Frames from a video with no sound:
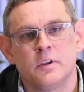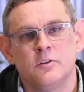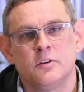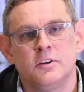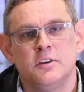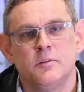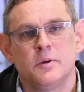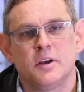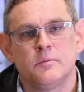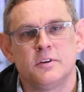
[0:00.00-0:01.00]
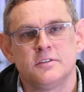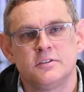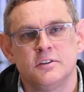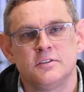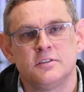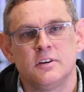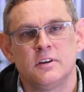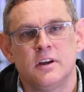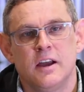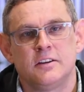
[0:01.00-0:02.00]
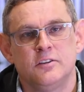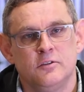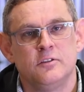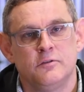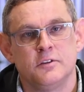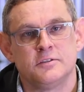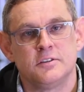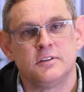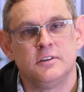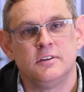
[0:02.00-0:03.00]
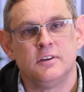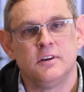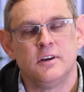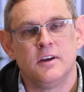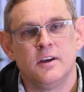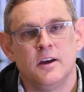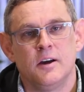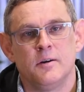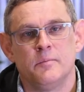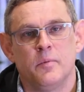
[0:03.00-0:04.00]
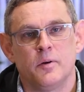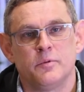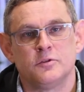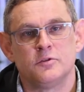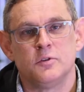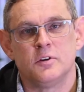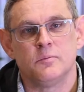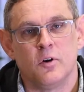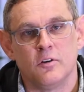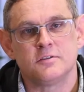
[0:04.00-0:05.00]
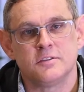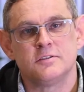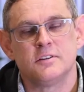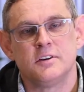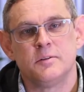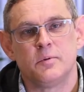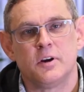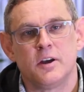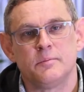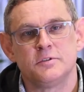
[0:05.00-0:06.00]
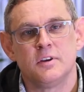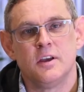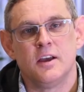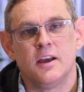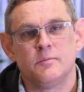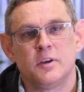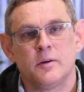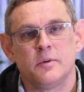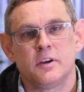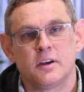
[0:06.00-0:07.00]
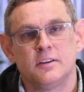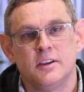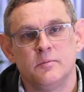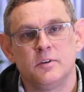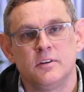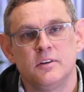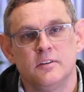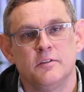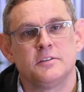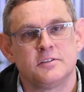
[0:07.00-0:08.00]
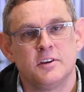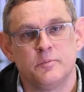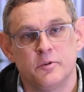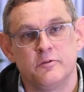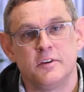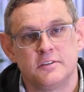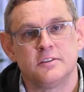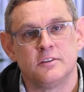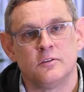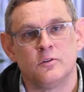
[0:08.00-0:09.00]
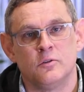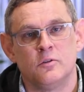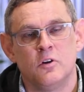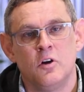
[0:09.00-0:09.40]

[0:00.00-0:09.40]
You can either become a researcher at a university by pursuing a master's degree perhaps and become an academic, eventually a professor in law.